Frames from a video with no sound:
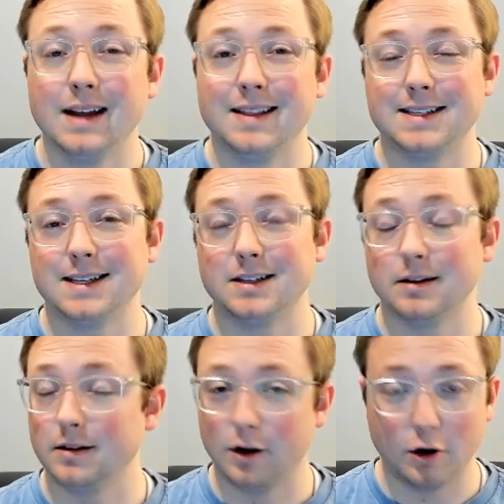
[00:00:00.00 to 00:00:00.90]
This is
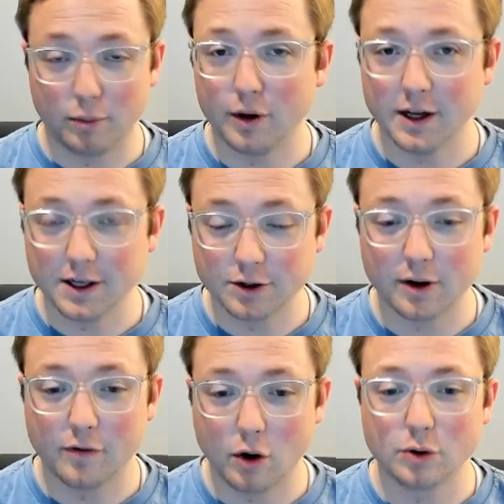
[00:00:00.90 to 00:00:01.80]
a pretty
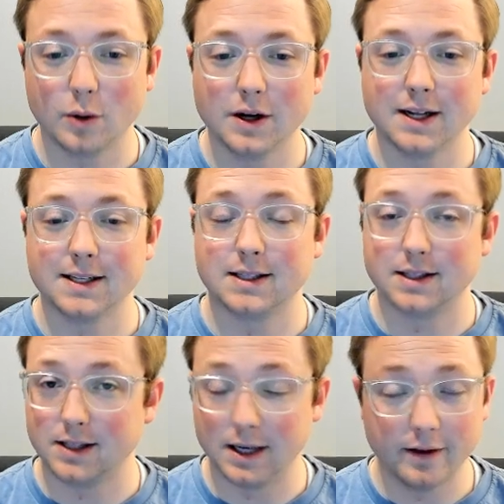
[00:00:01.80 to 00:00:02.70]
straightforward one. It's
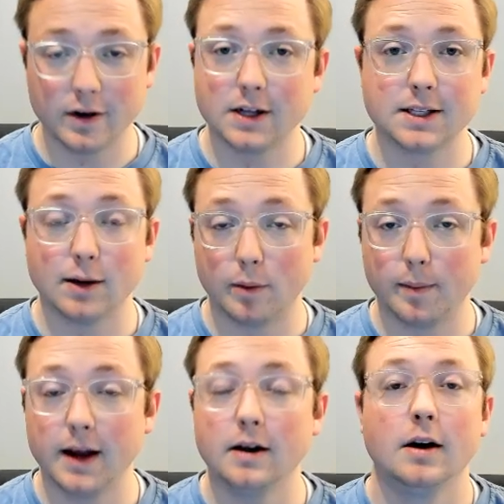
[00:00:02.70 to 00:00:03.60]
the dividends that were
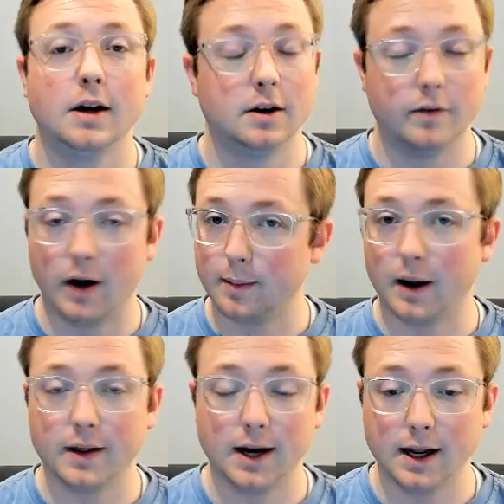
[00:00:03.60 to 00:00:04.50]
paid divided
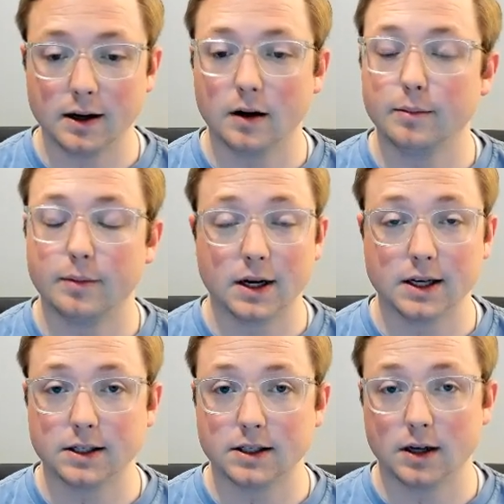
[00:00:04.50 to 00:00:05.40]
by the net income
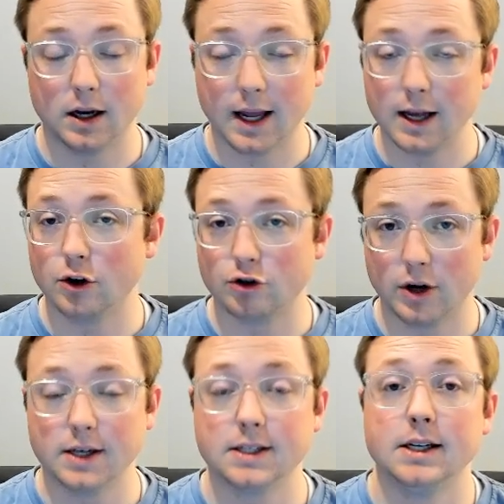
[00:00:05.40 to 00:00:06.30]
because, again, you're
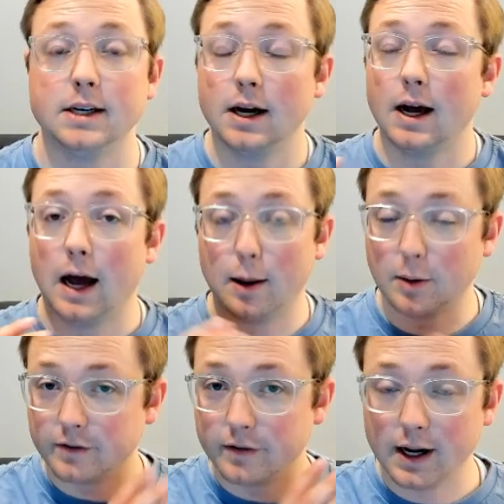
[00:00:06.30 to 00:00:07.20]
trying to see how
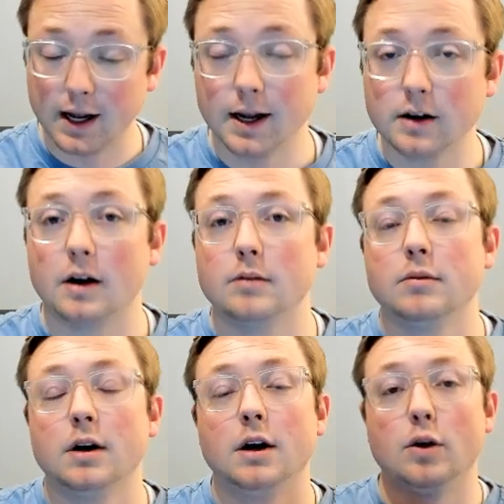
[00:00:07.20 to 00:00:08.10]
much of the net income
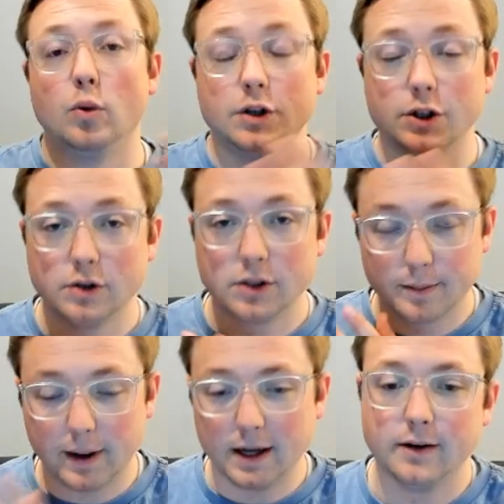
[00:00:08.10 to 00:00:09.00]
was used to
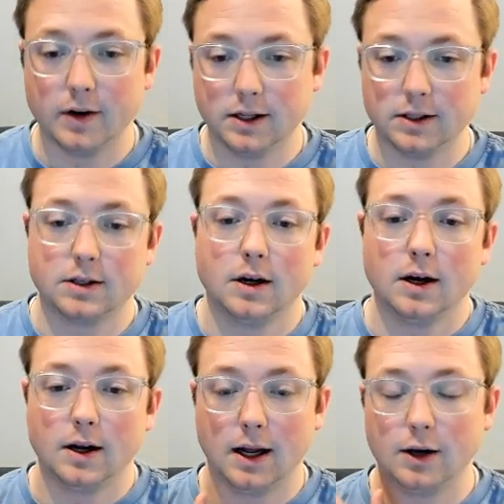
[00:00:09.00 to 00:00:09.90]
pay dividends
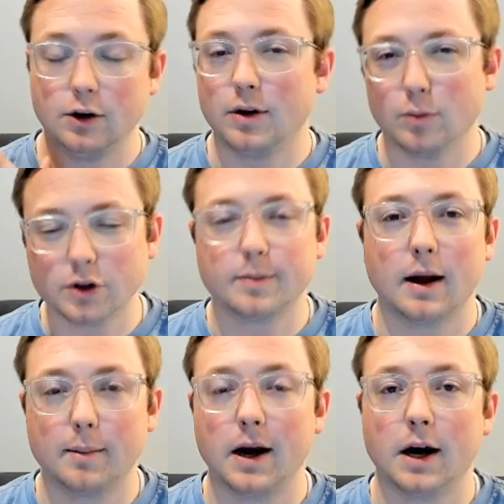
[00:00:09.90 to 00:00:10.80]
and you can multiply
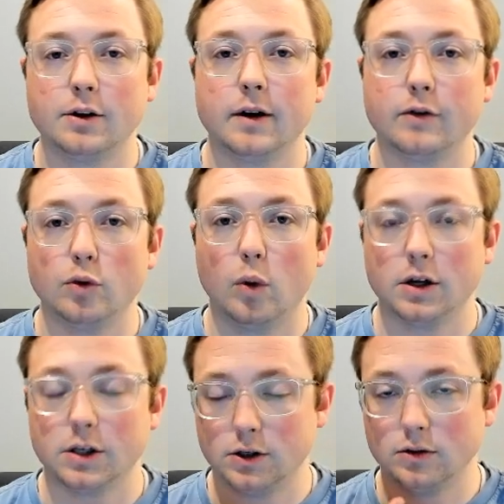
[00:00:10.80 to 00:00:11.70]
it by 100 if you
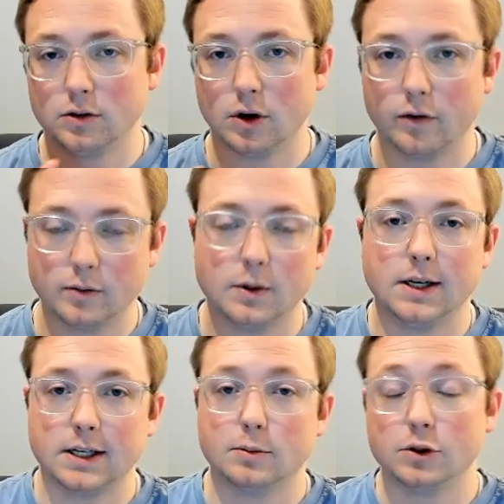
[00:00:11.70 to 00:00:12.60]
want to go from a
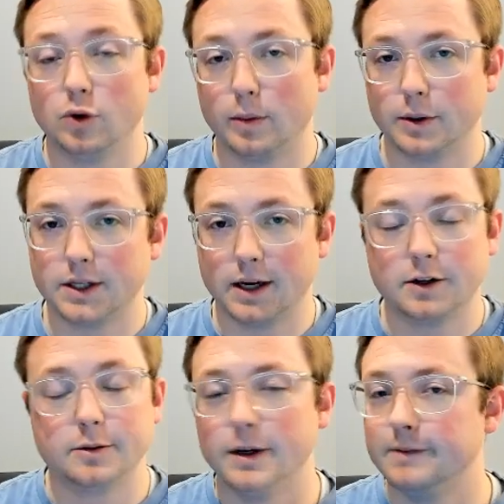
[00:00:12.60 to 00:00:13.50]
decimal to a
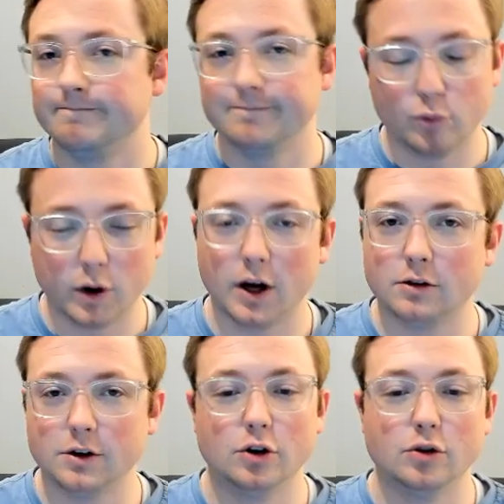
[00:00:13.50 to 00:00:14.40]
percentage, but we all
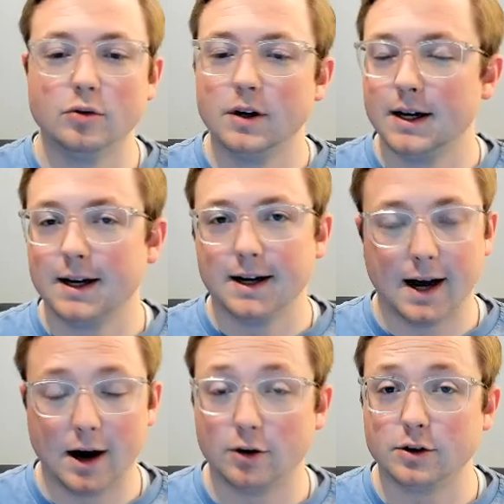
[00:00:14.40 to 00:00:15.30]
know
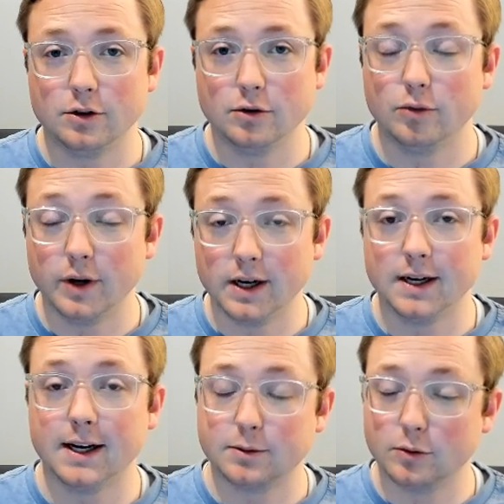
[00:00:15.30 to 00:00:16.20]
how to read a
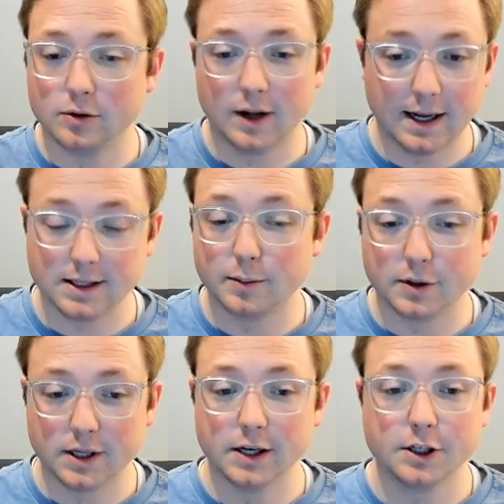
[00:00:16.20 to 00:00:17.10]
decimal as a
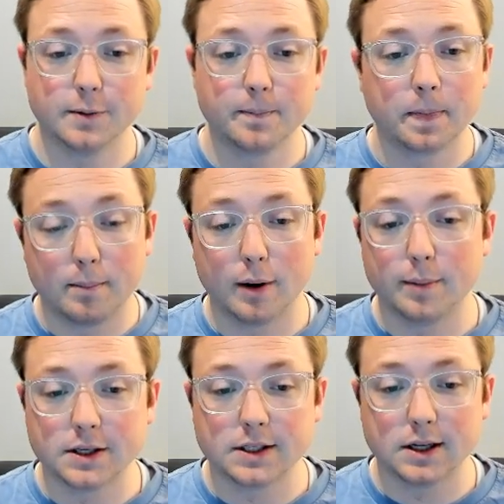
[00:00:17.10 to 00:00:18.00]
percentage.
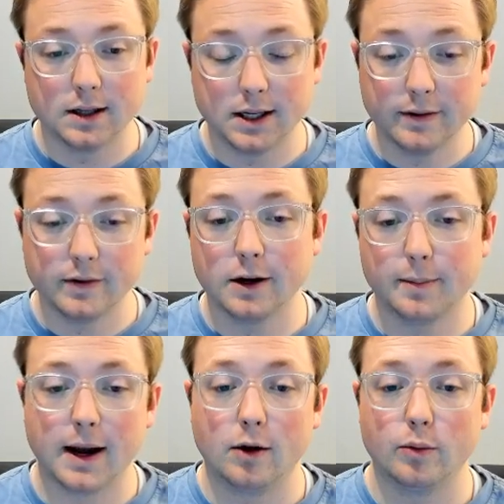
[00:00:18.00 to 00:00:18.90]
Purpose The dividend
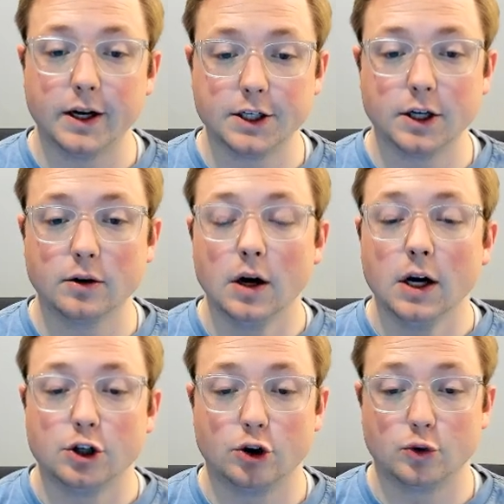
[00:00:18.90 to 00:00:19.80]
payout ratio
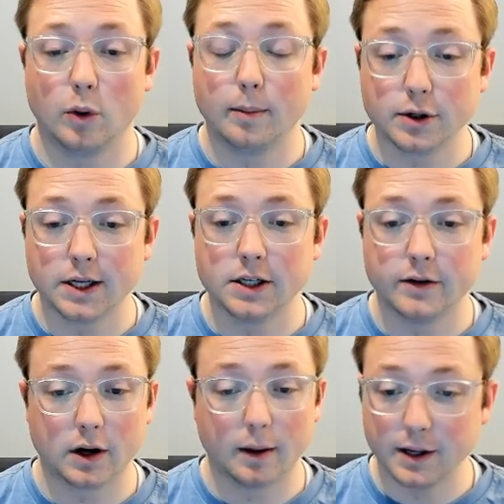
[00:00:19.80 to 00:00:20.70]
shows what percentage
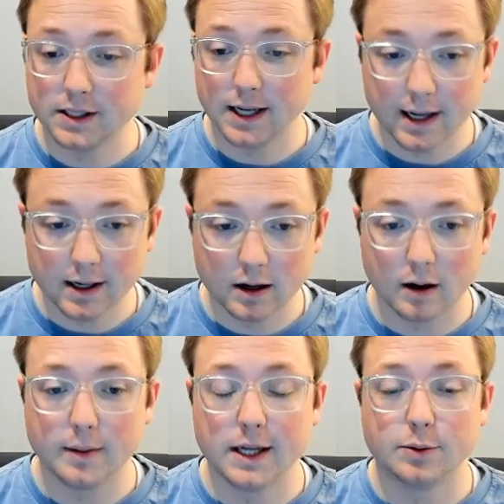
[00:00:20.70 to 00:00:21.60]
of a company's net
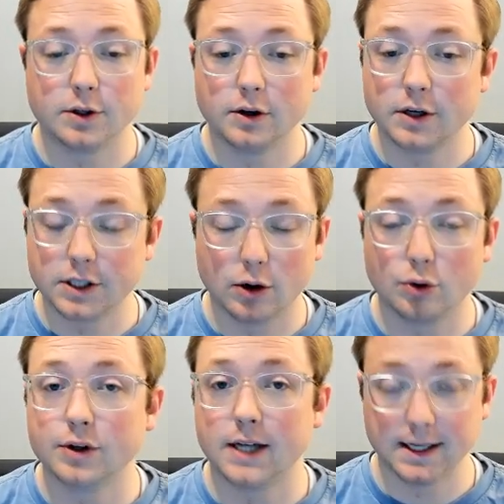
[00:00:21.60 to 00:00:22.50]
income is returned to
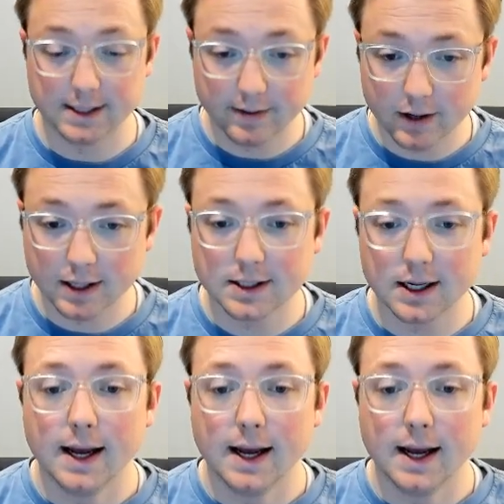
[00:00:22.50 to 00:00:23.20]
shareholders as dividends.